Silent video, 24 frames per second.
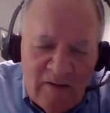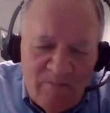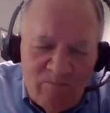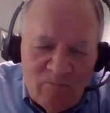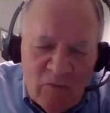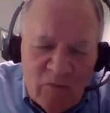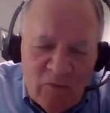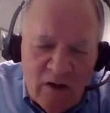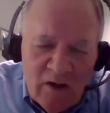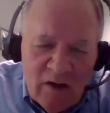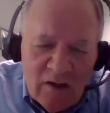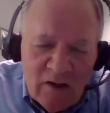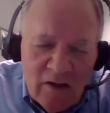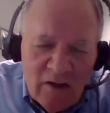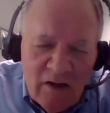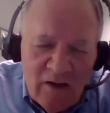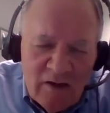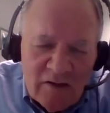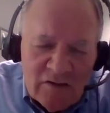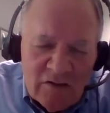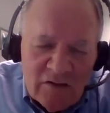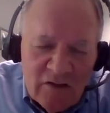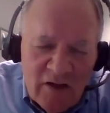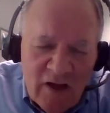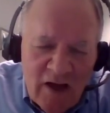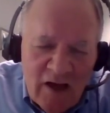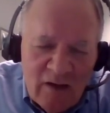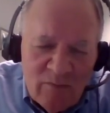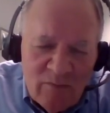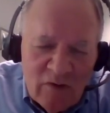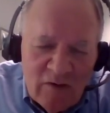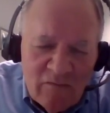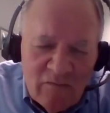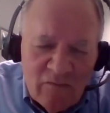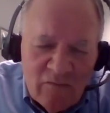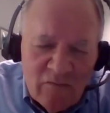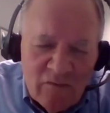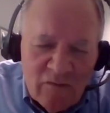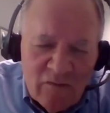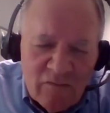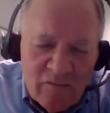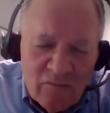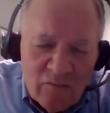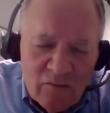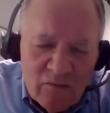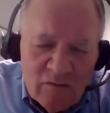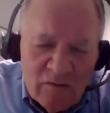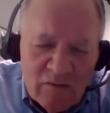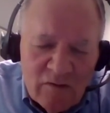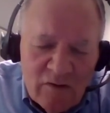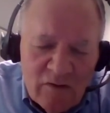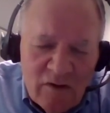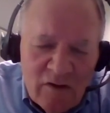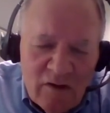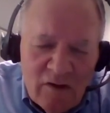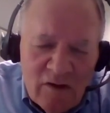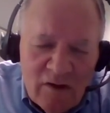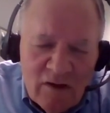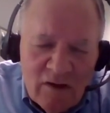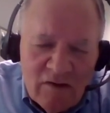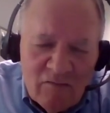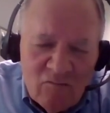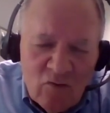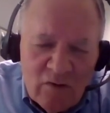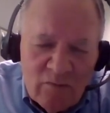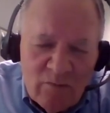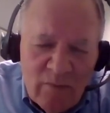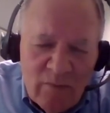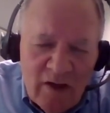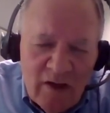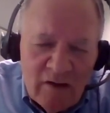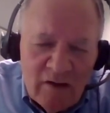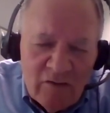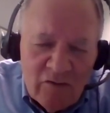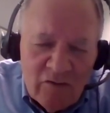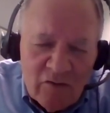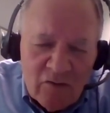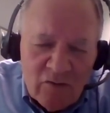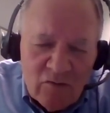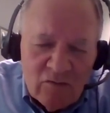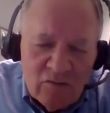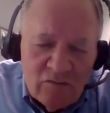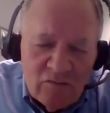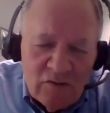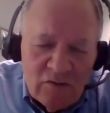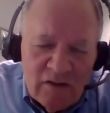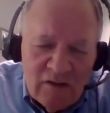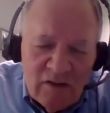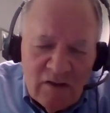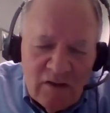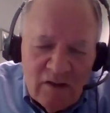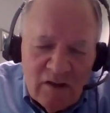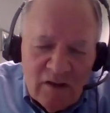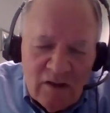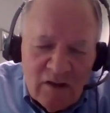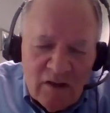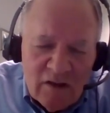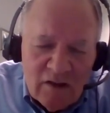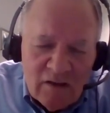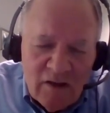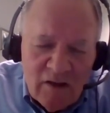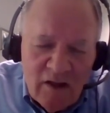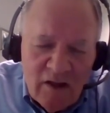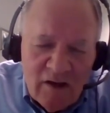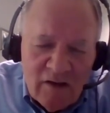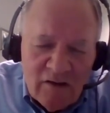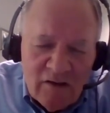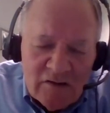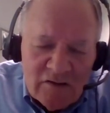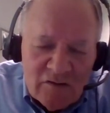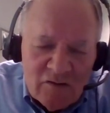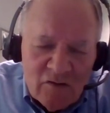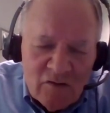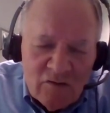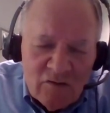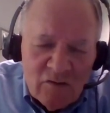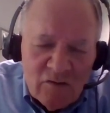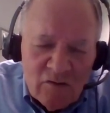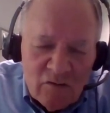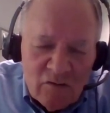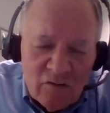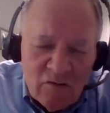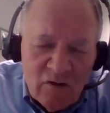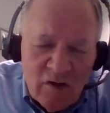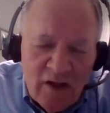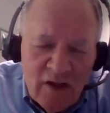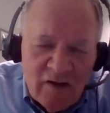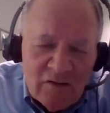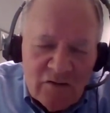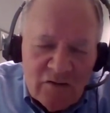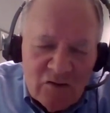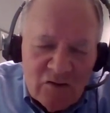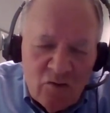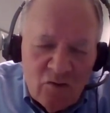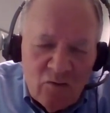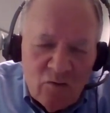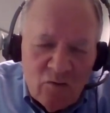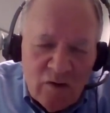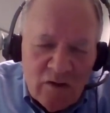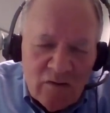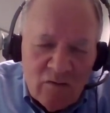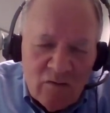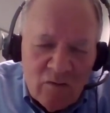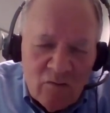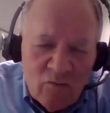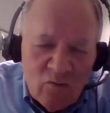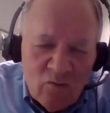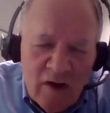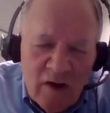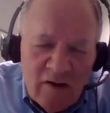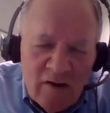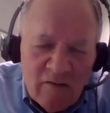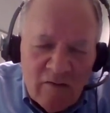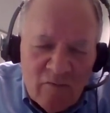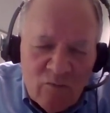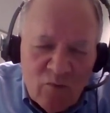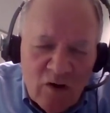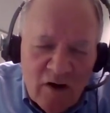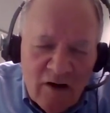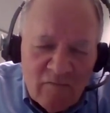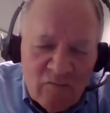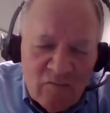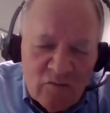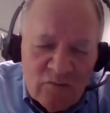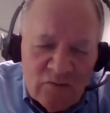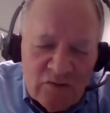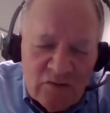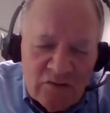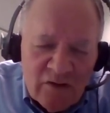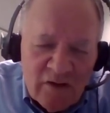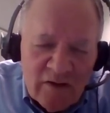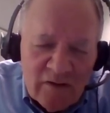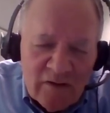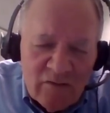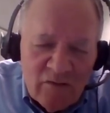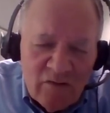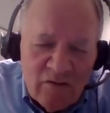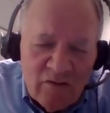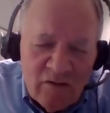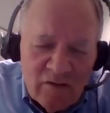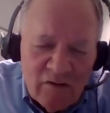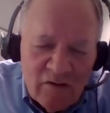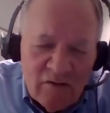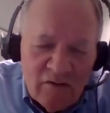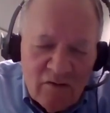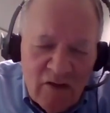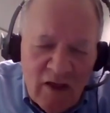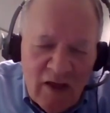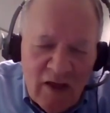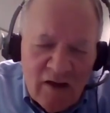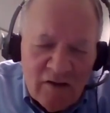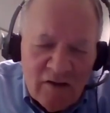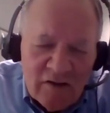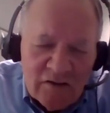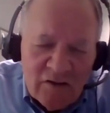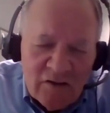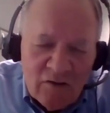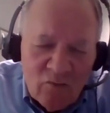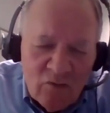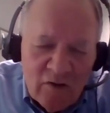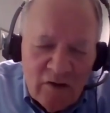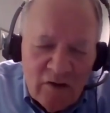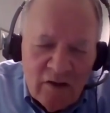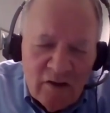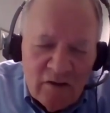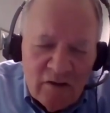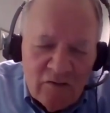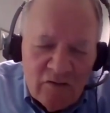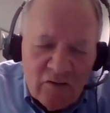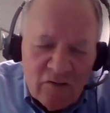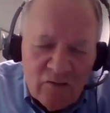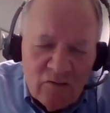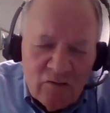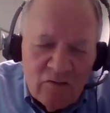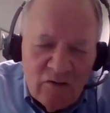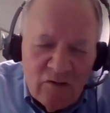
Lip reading: Let us not be fearful of what men do. Let us do what the writer of Proverbs said, and that is that we need to